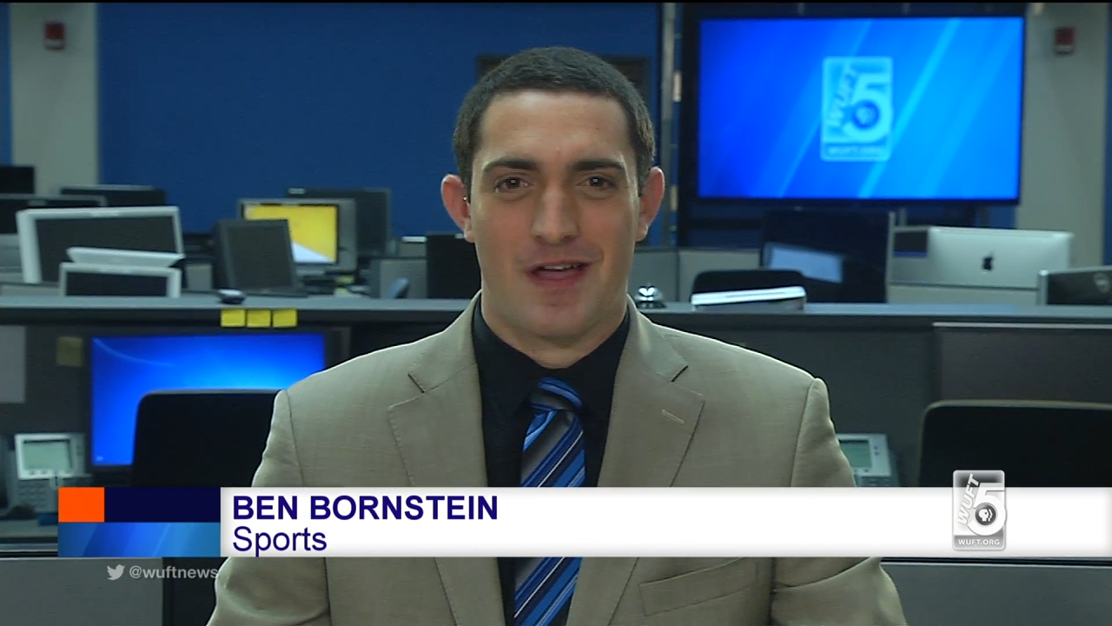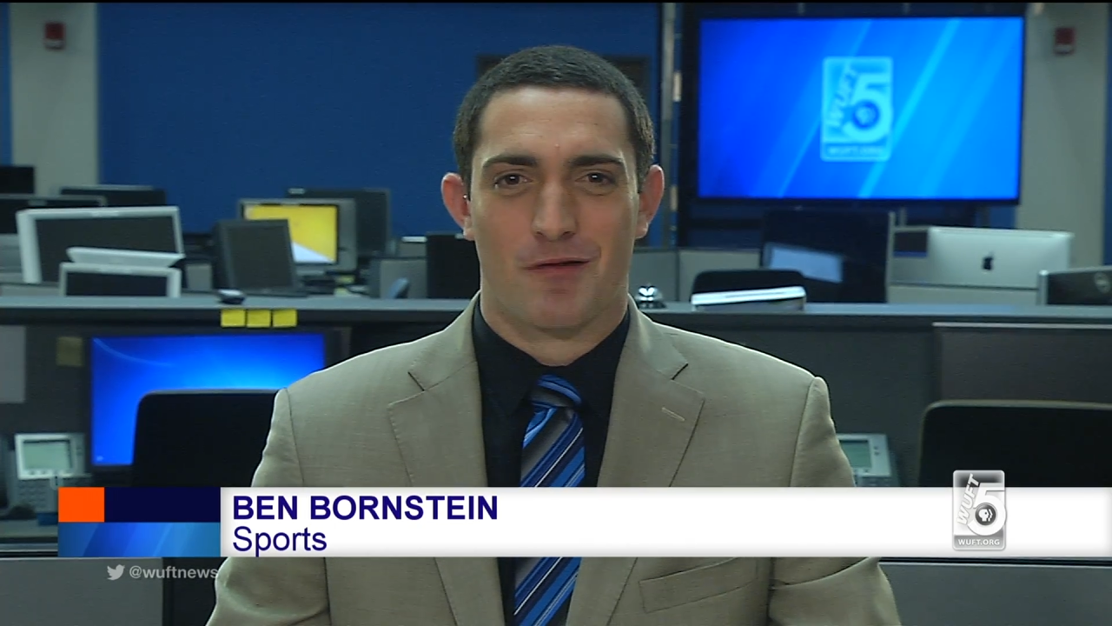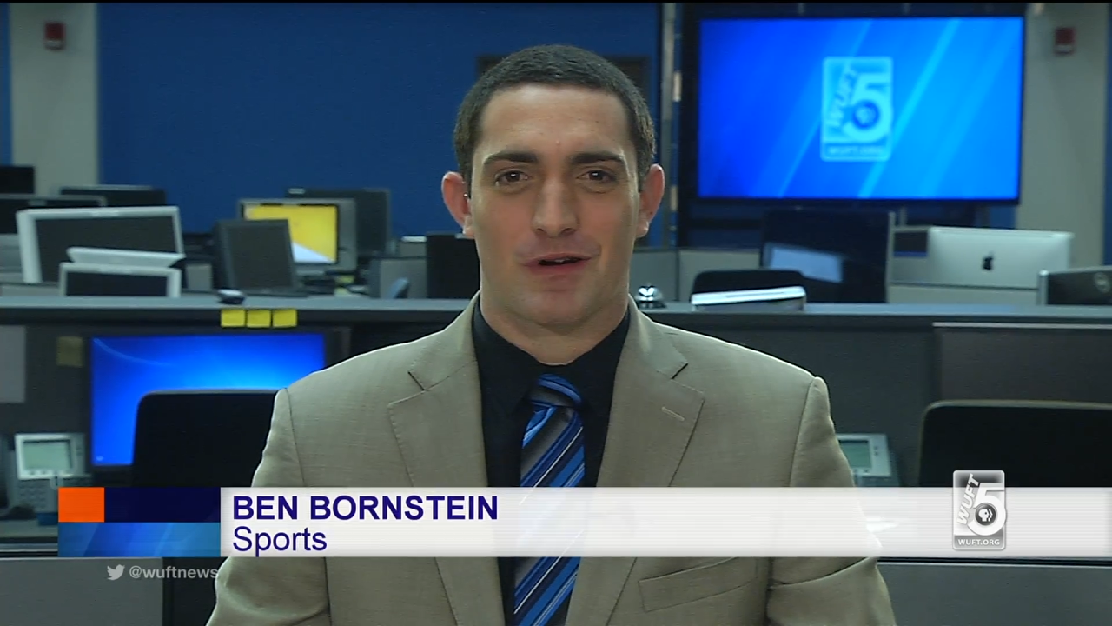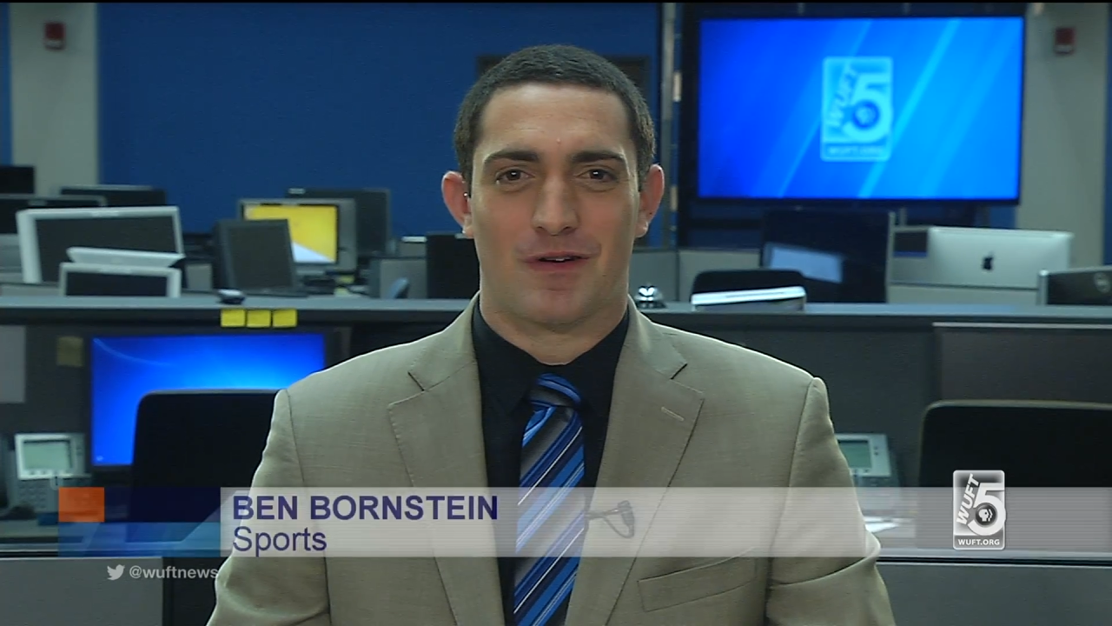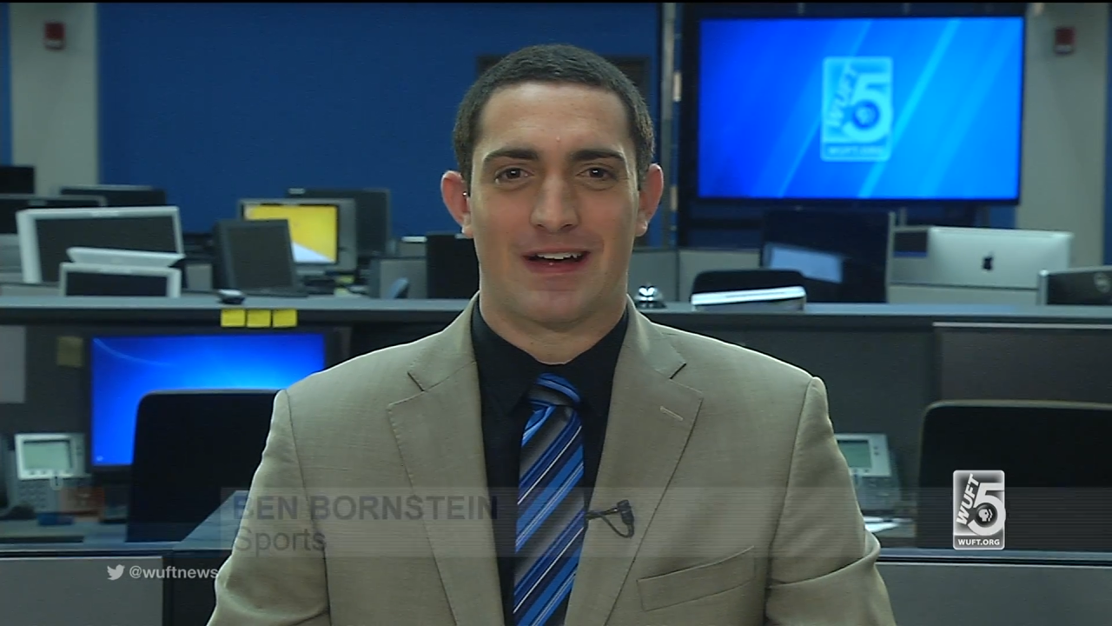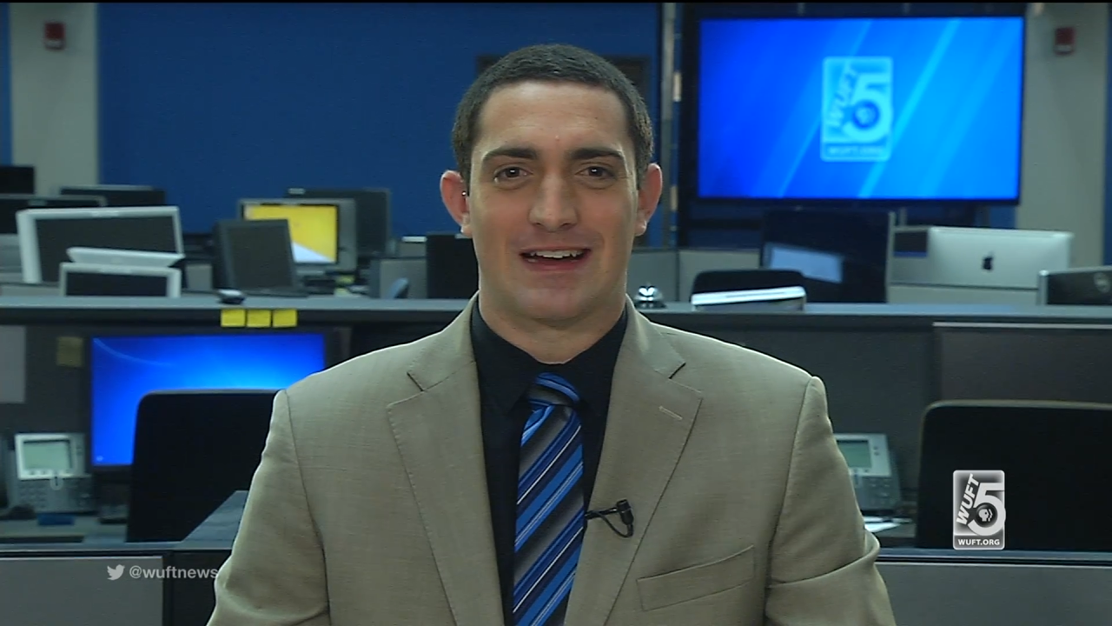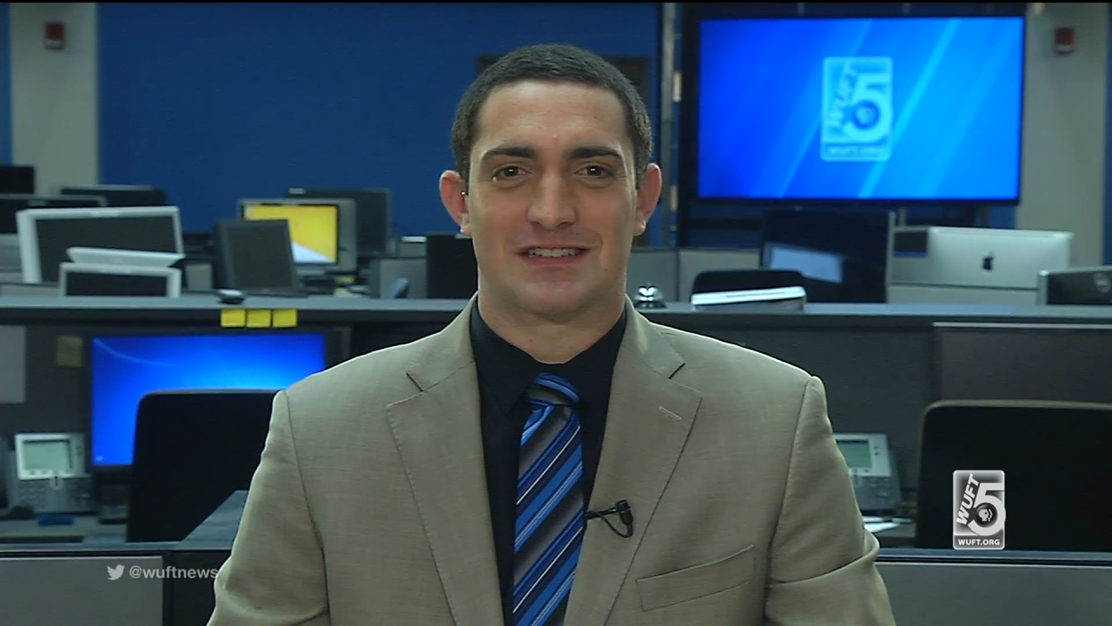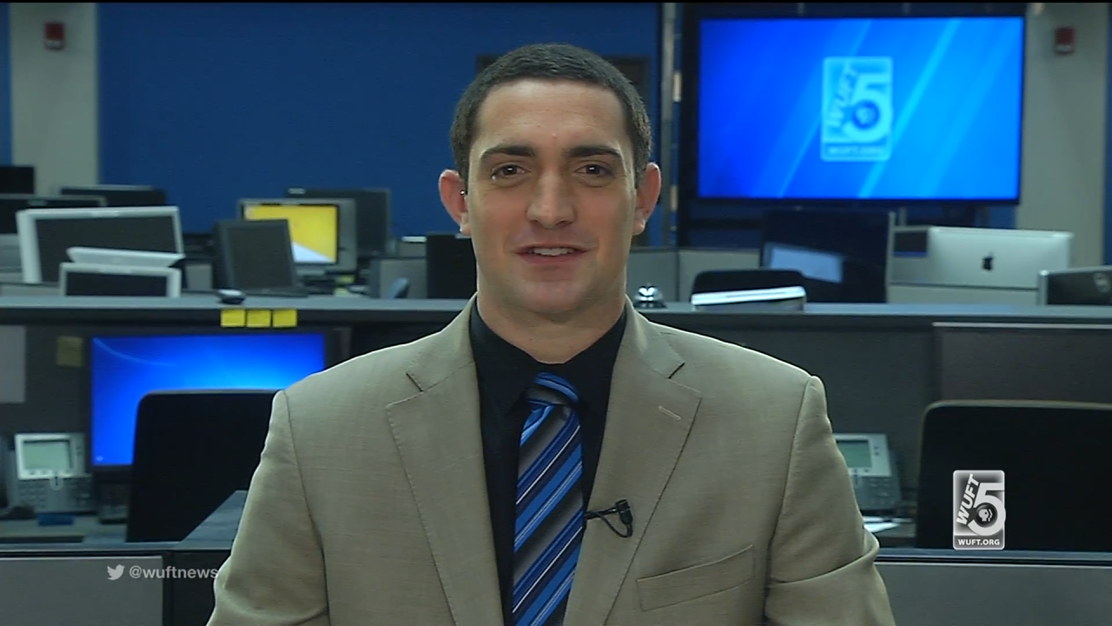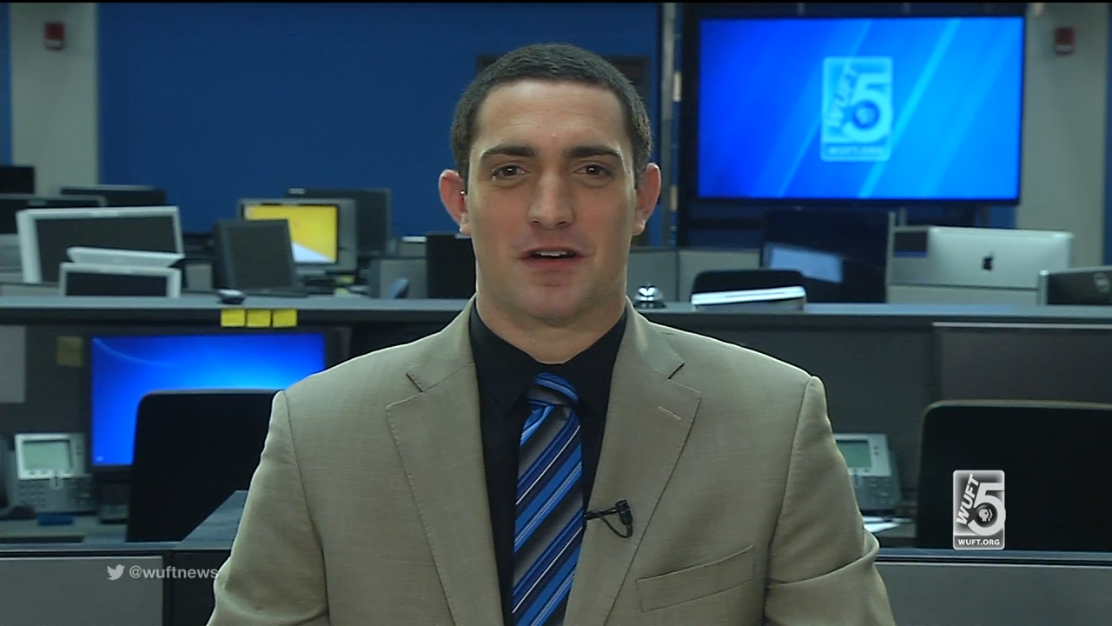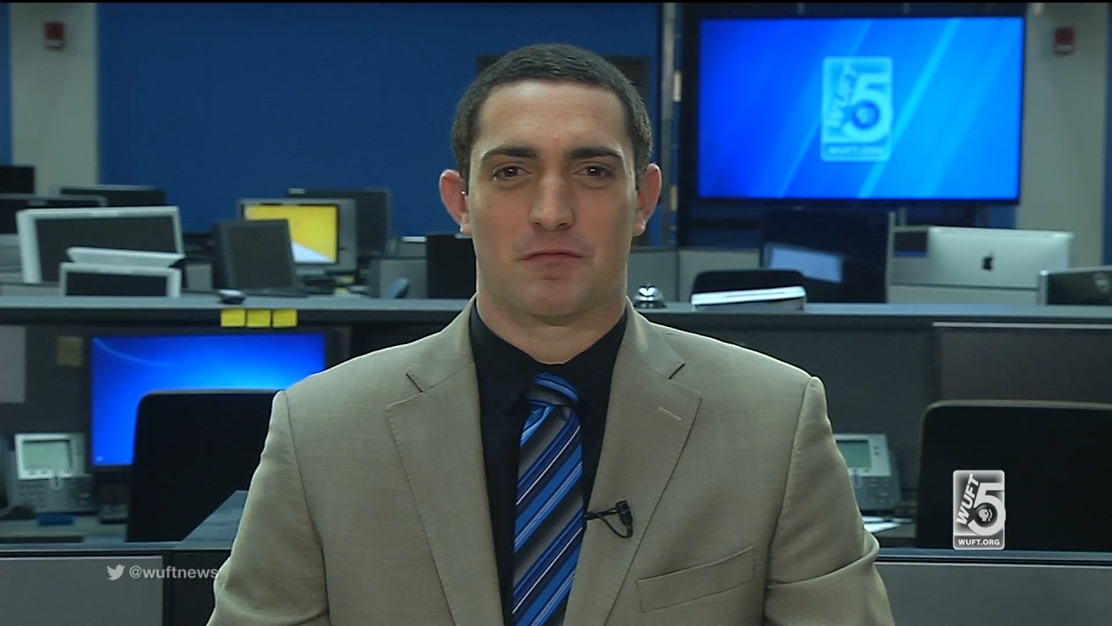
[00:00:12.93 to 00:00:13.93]
We're going to get
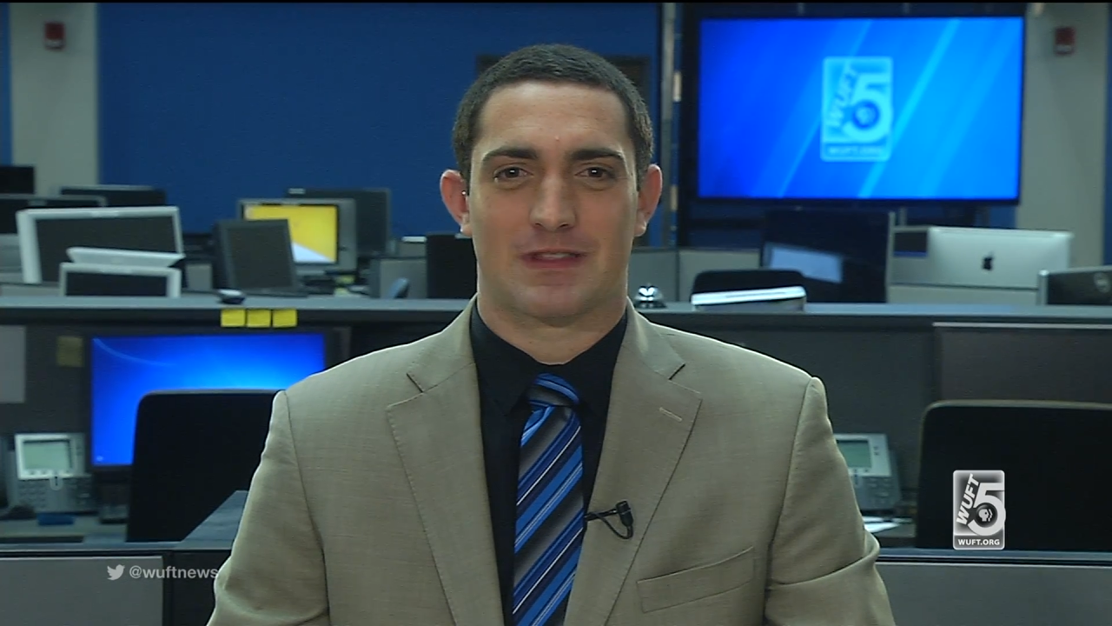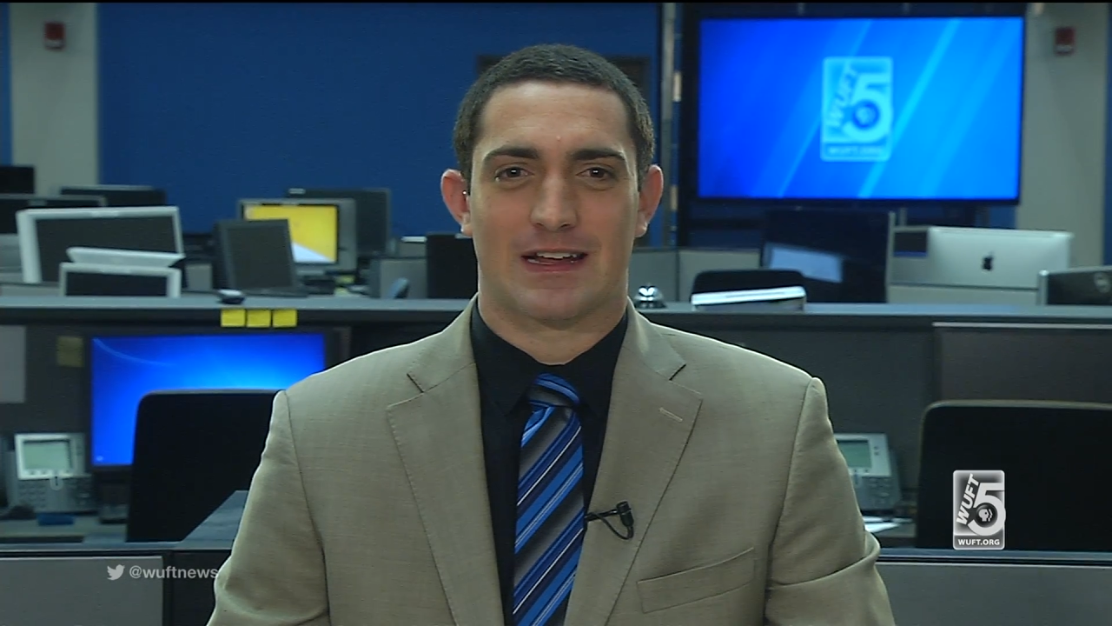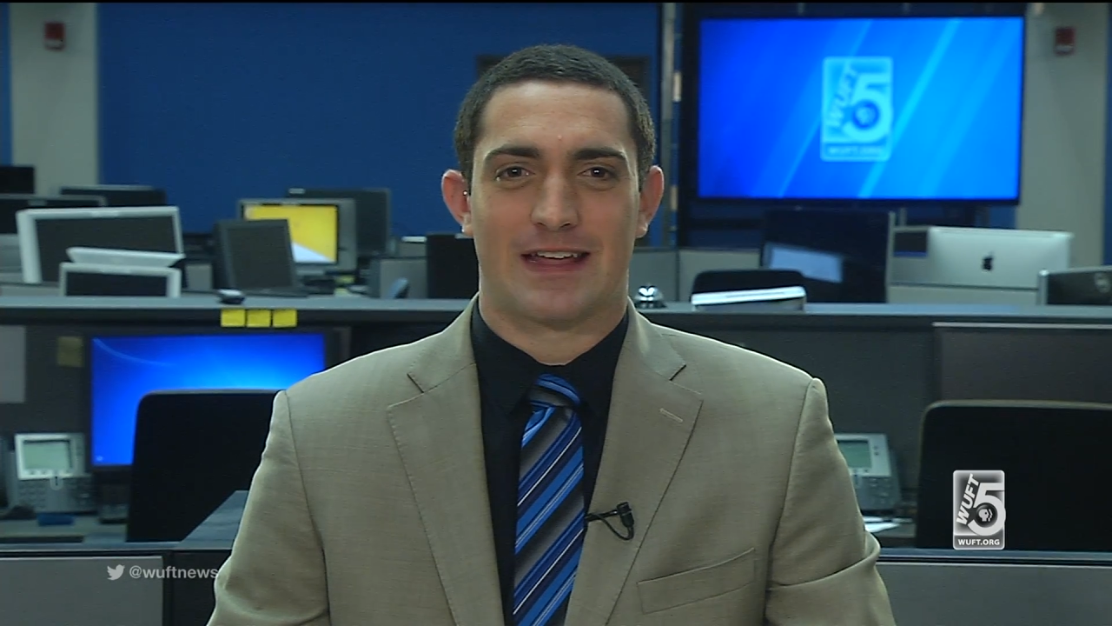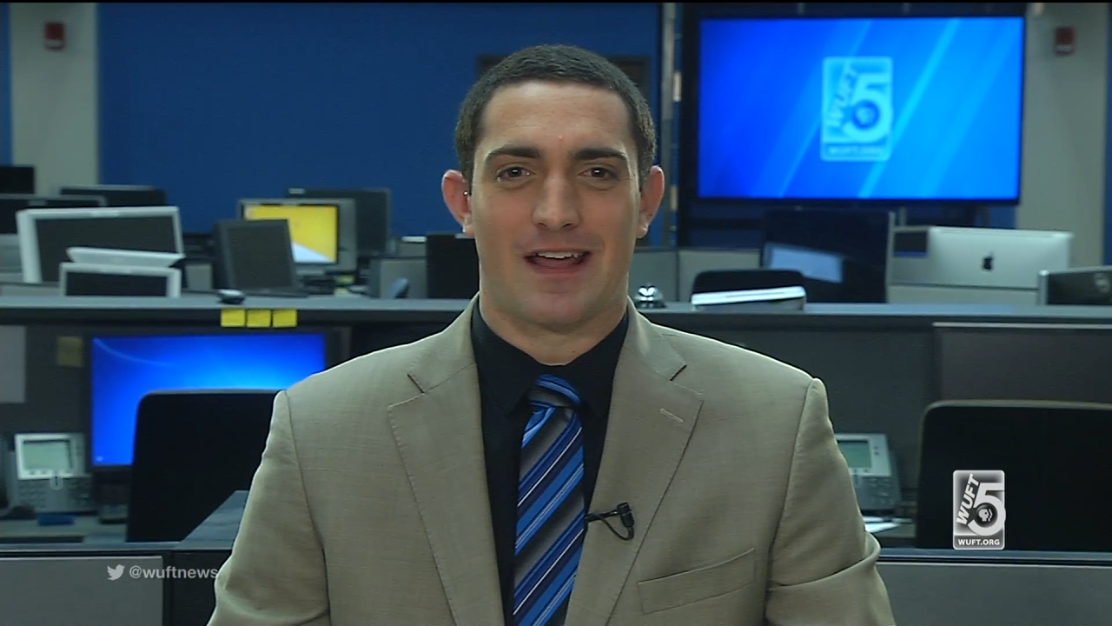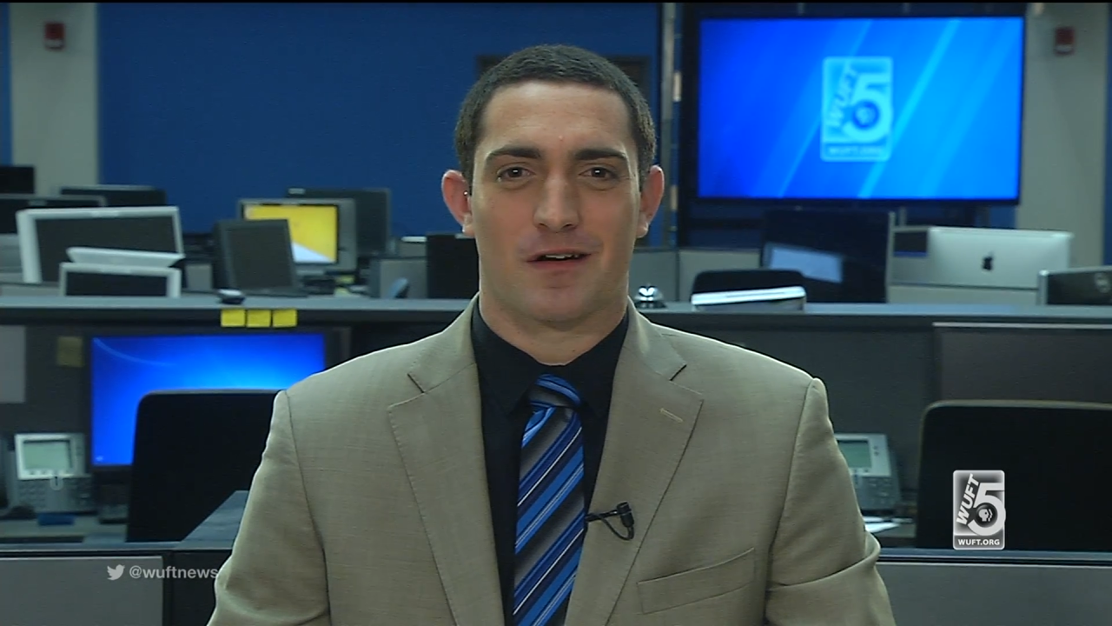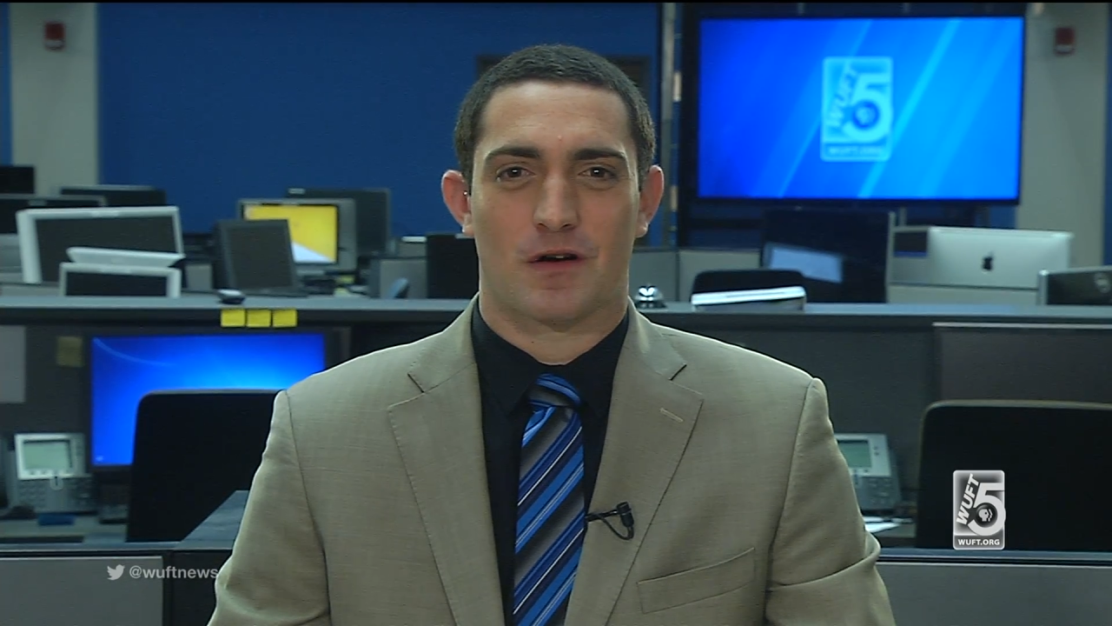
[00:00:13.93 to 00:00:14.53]
started with a Gator